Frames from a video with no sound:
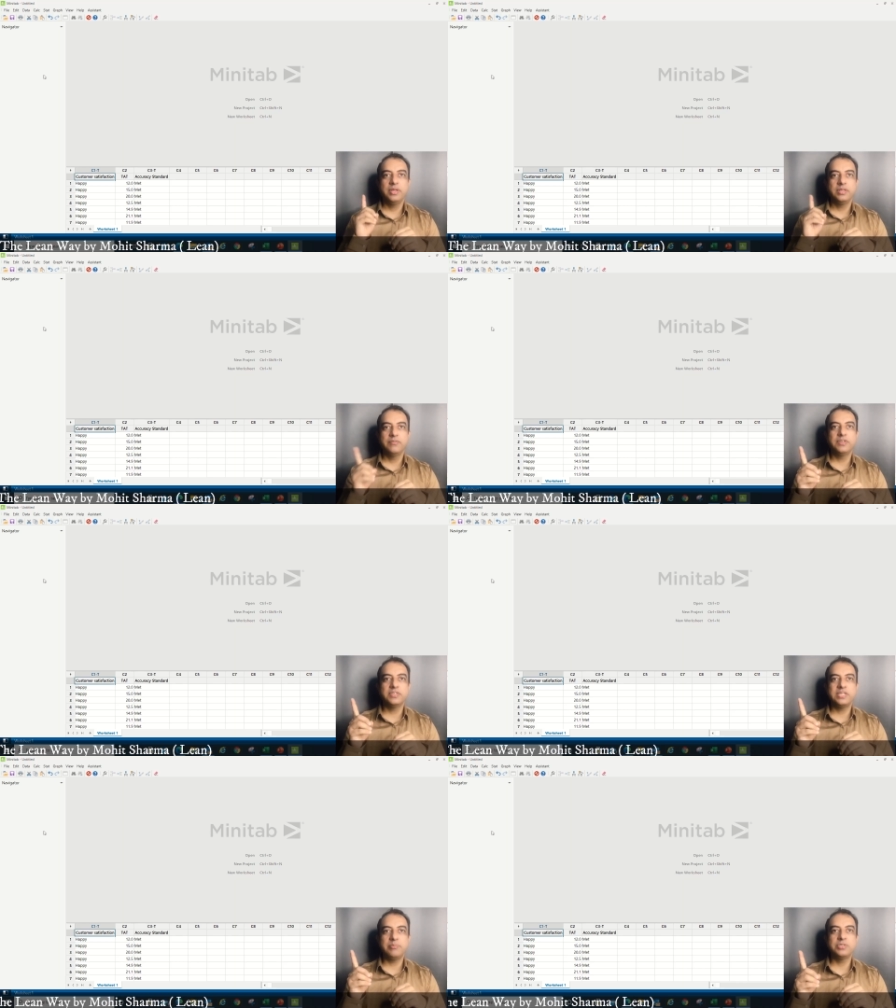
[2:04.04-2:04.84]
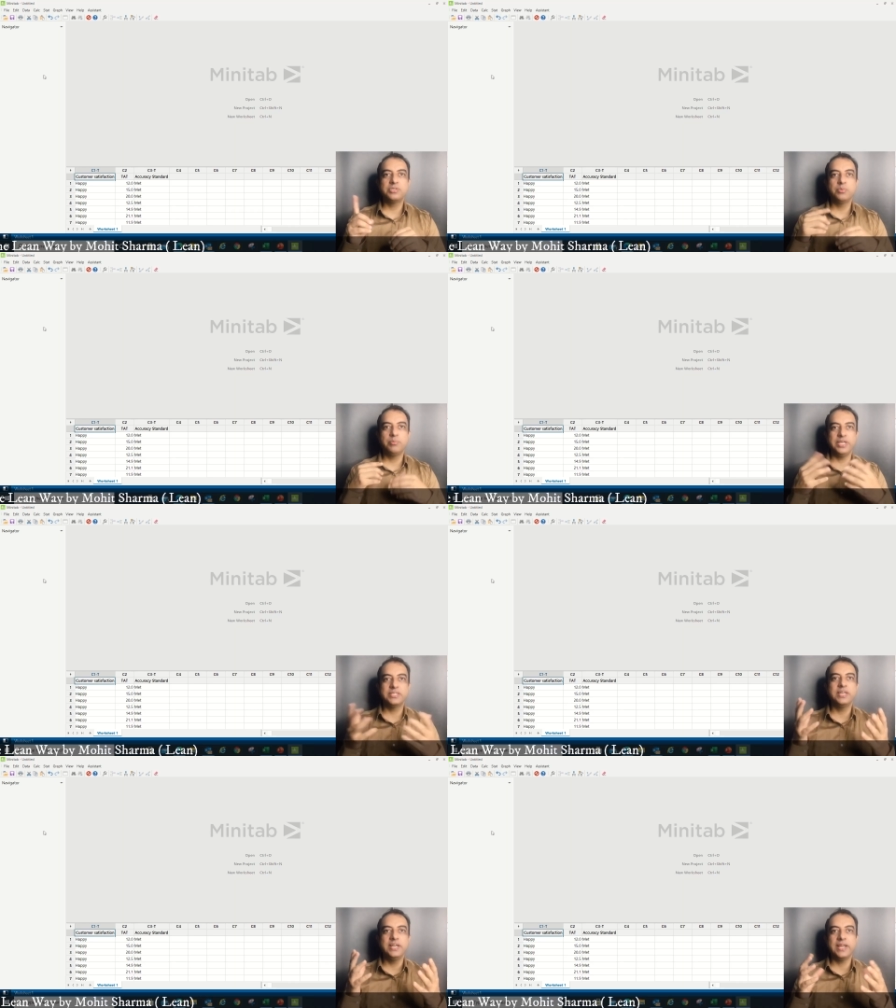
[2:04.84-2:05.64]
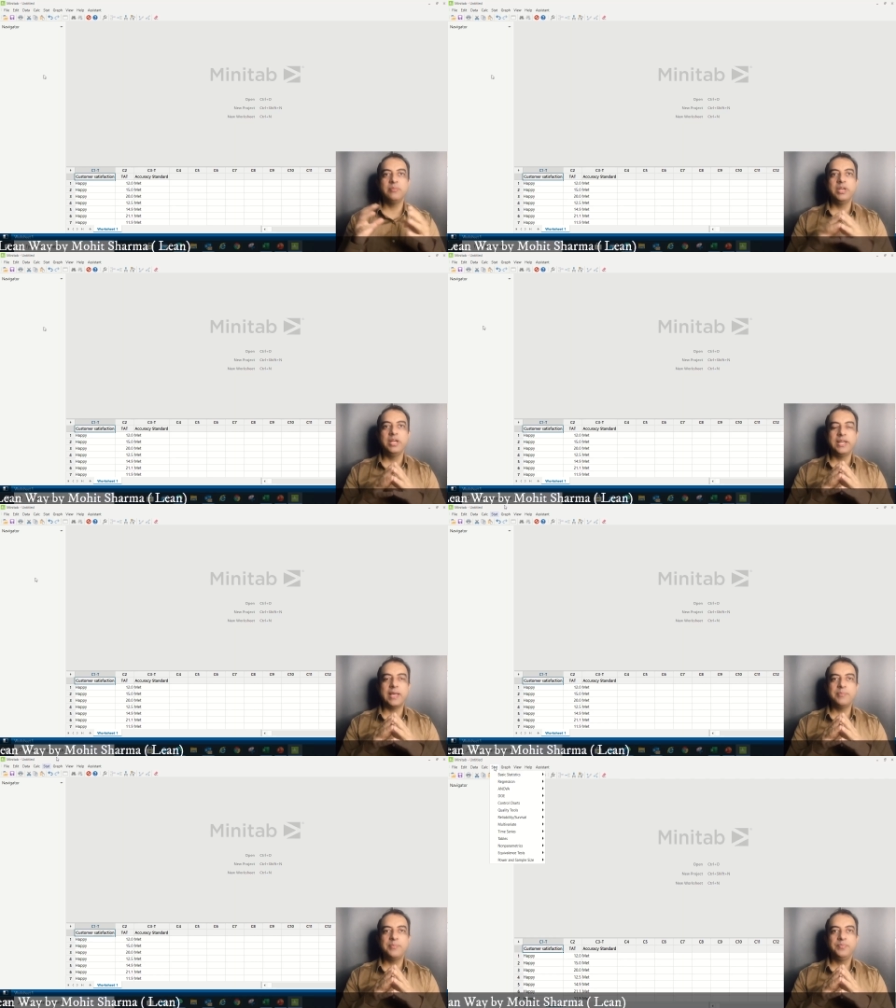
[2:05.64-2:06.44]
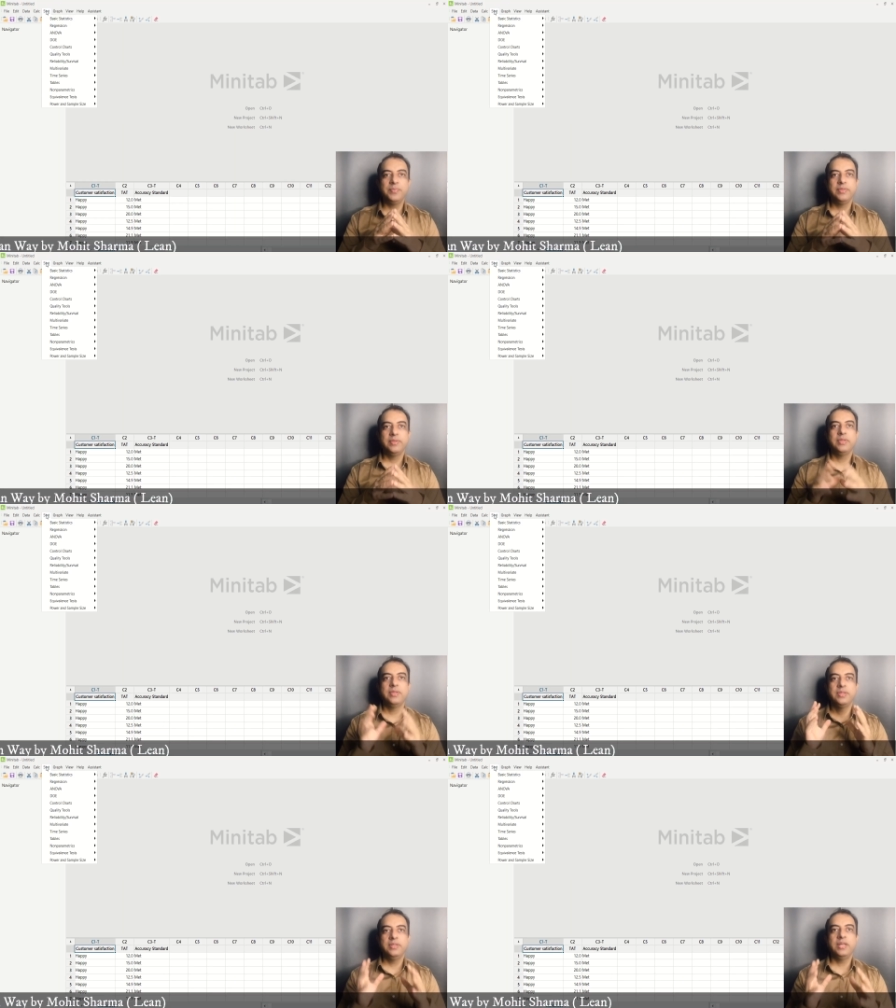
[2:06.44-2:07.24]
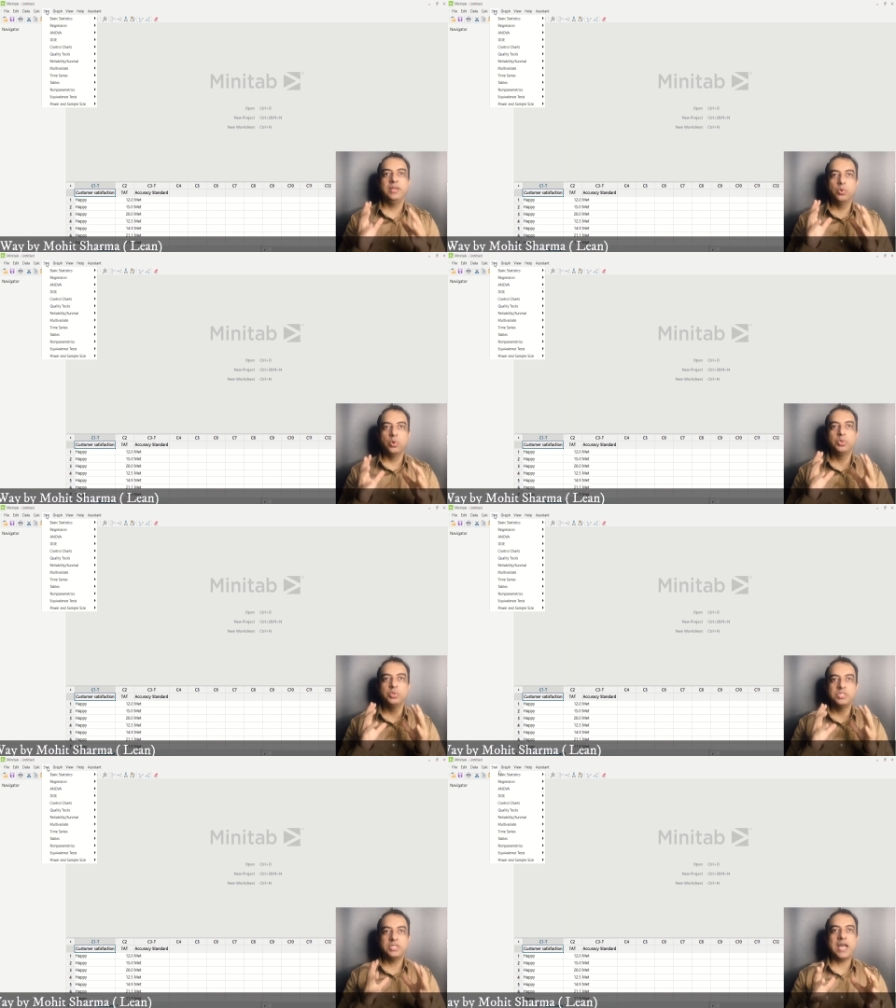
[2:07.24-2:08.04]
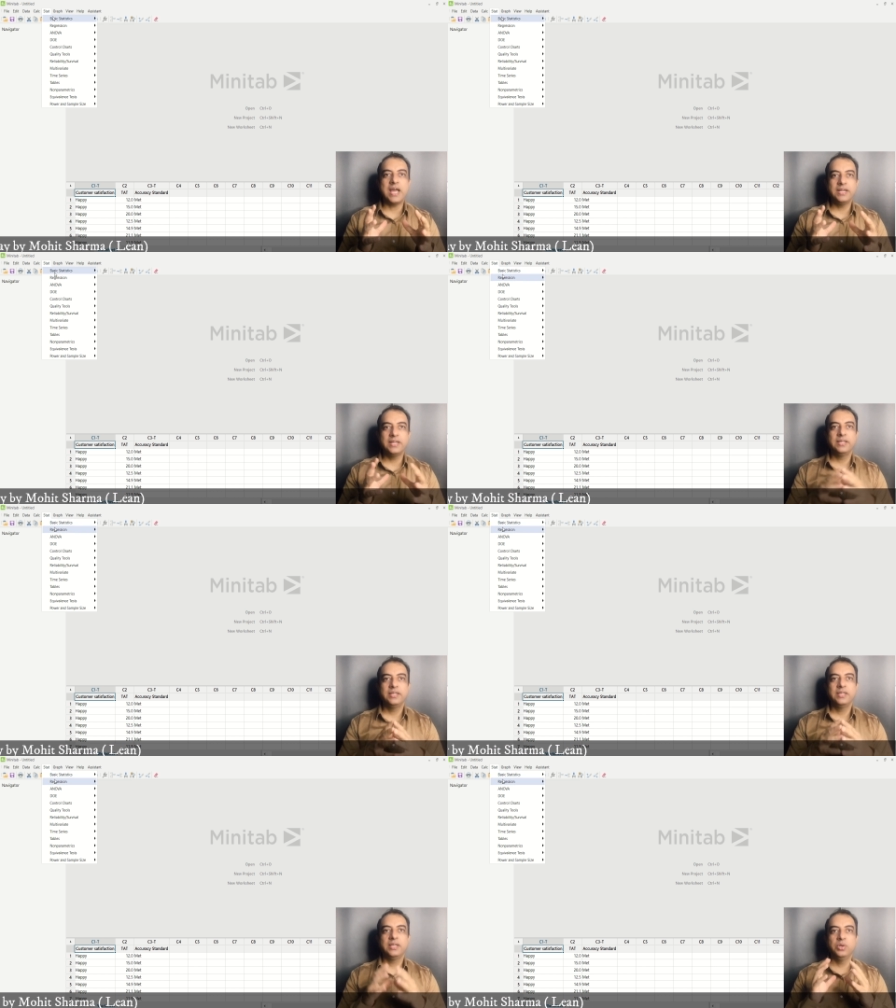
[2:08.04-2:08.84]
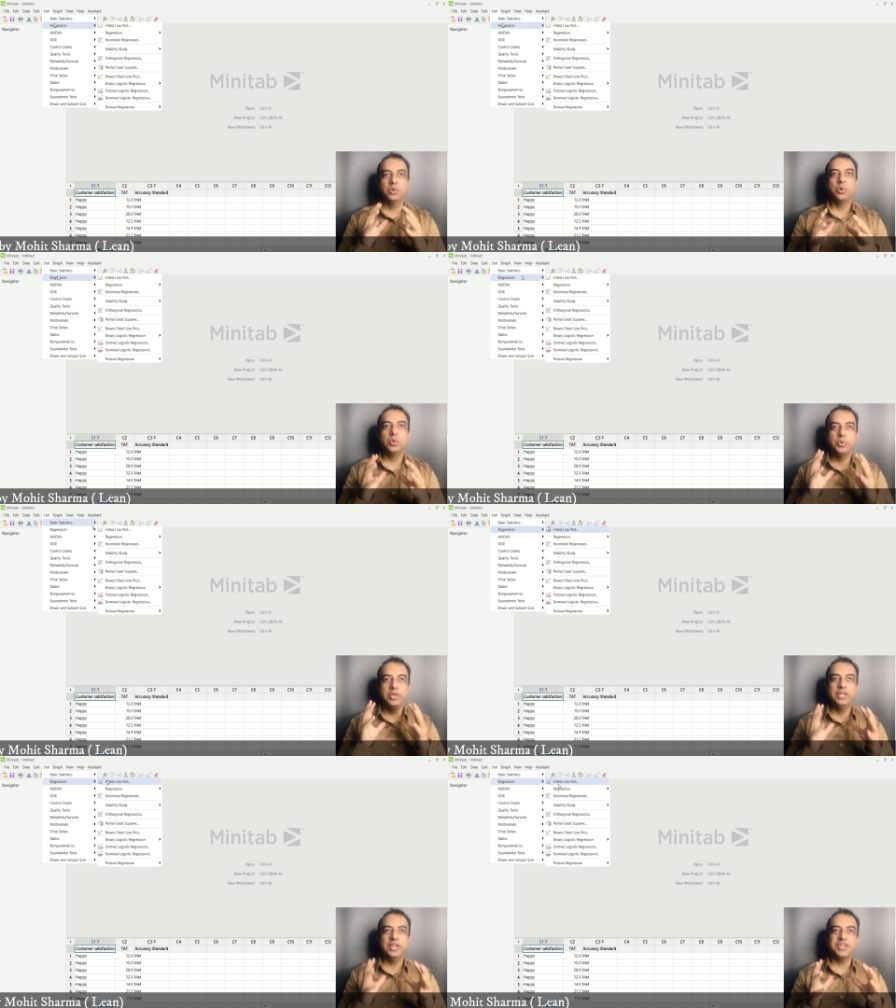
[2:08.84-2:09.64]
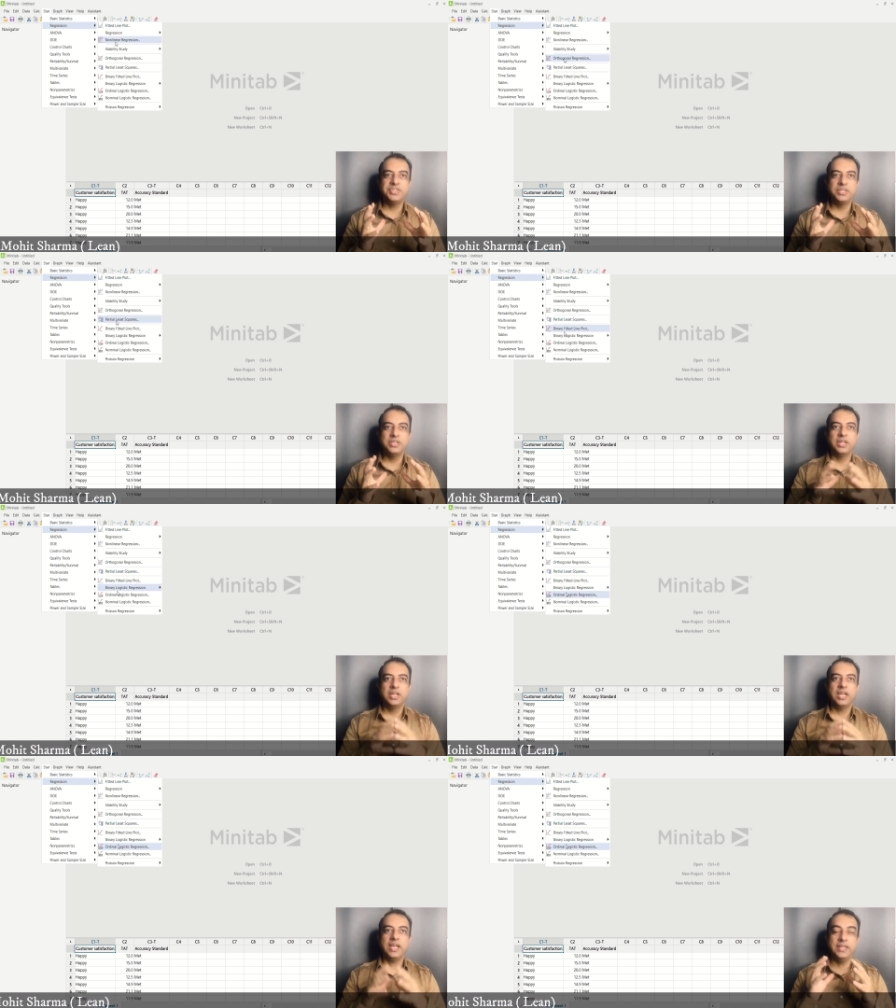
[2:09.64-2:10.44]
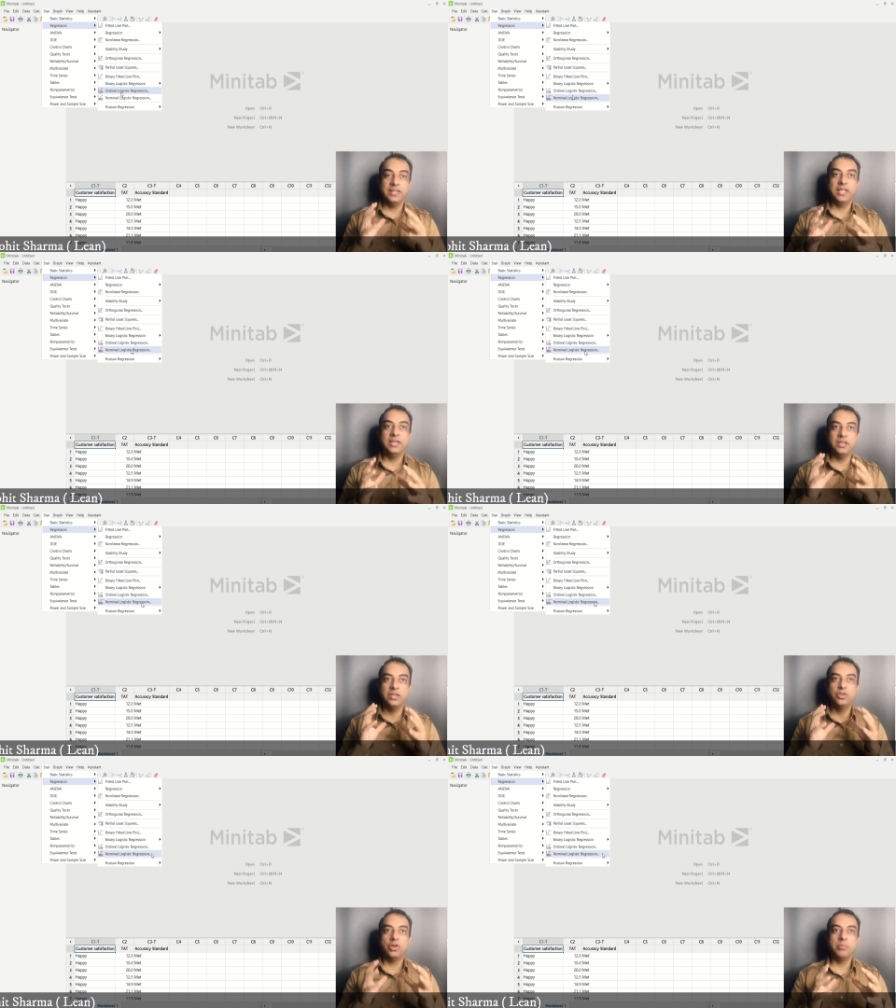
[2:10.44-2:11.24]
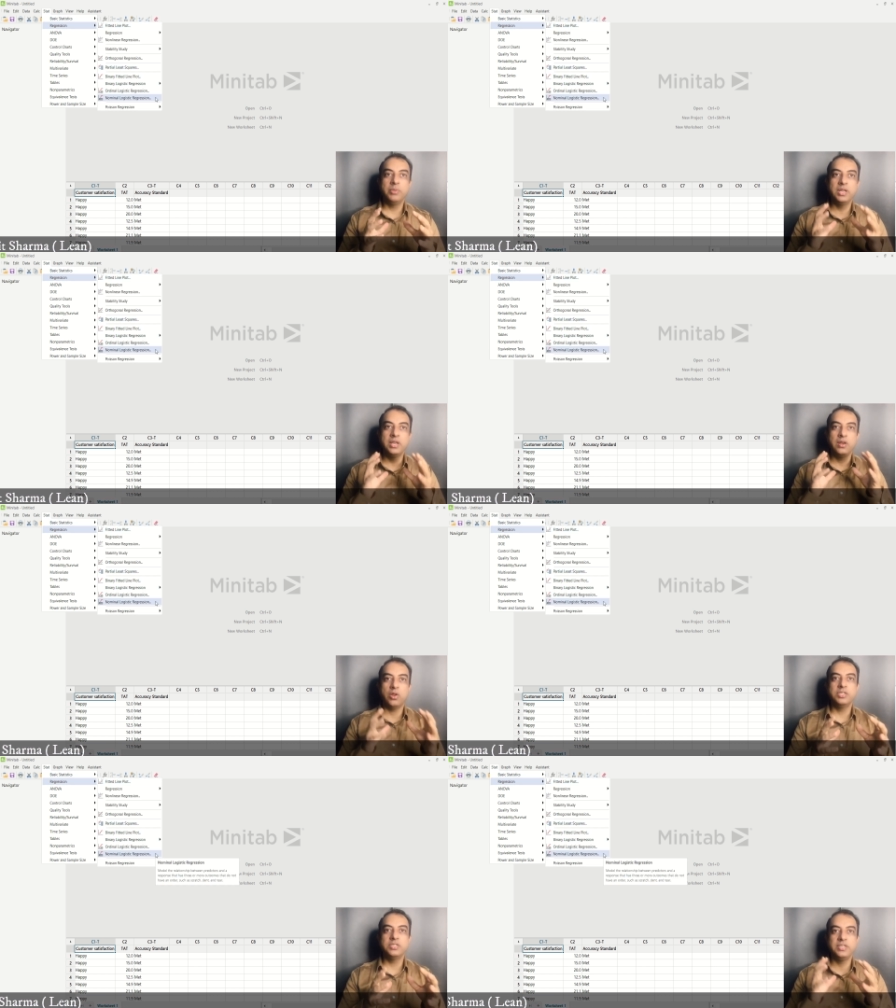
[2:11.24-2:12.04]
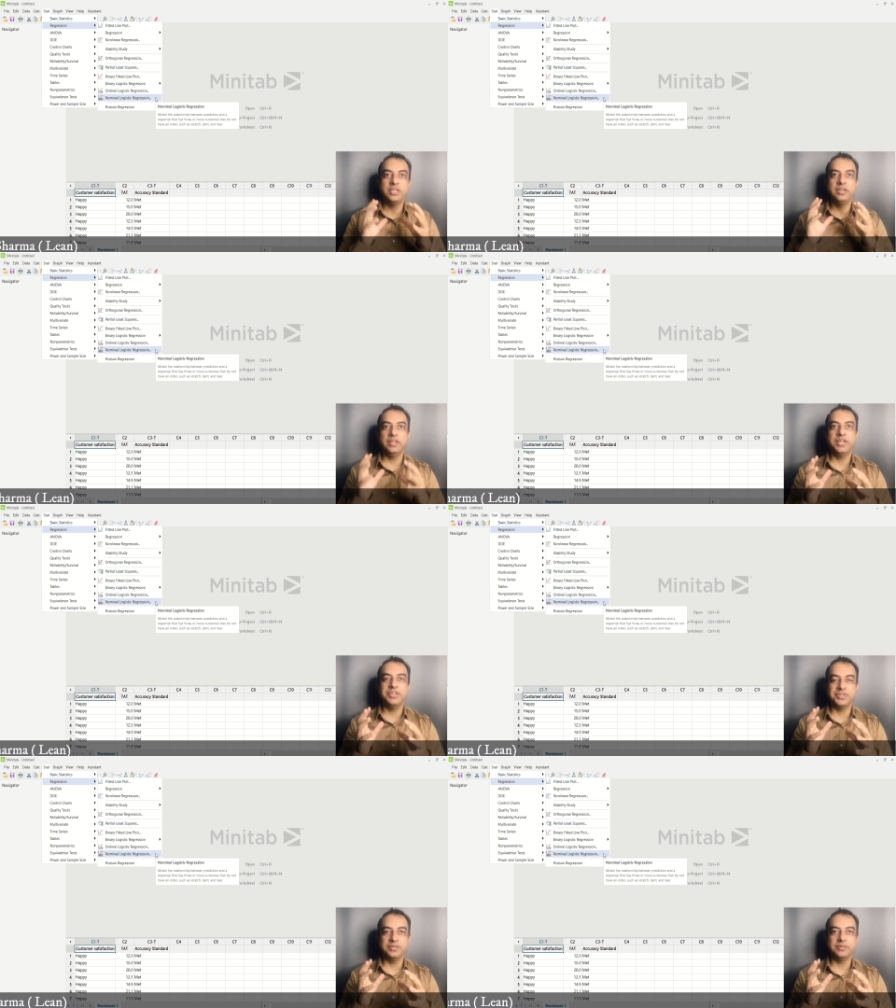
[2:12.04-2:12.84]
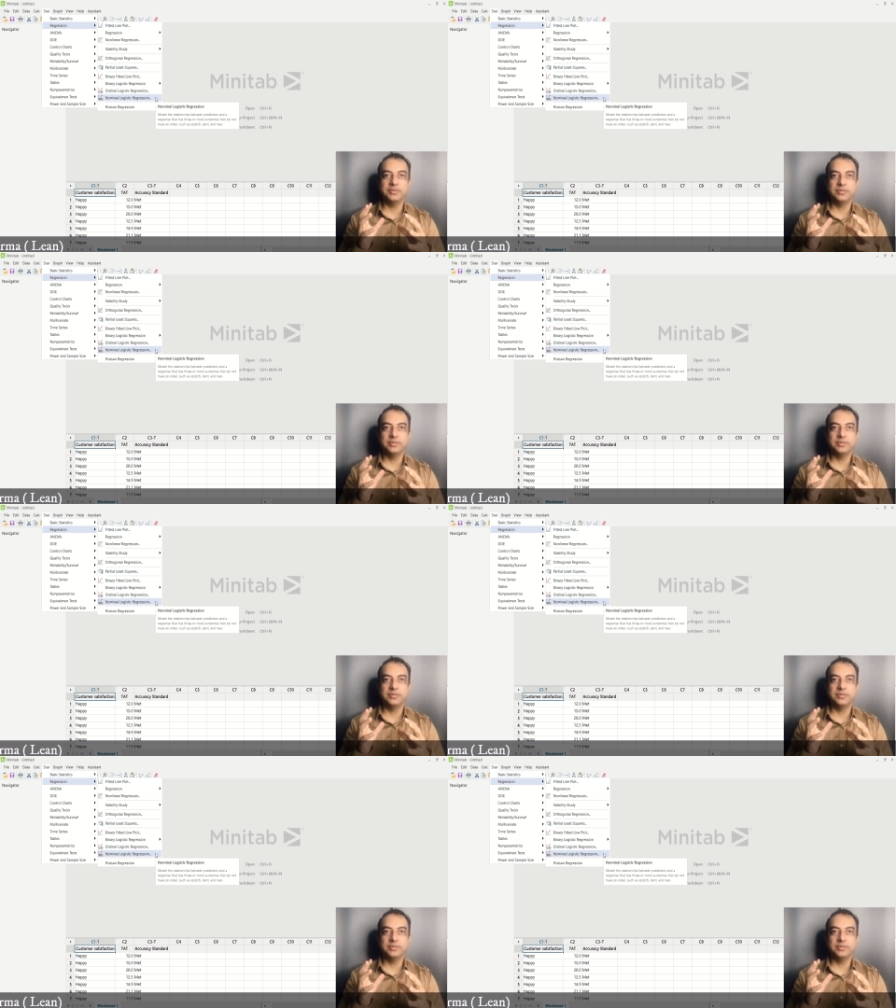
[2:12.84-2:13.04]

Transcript: The first step is to paste the data in Minitab, then go to stat, go to regression and then nominal logistic regression.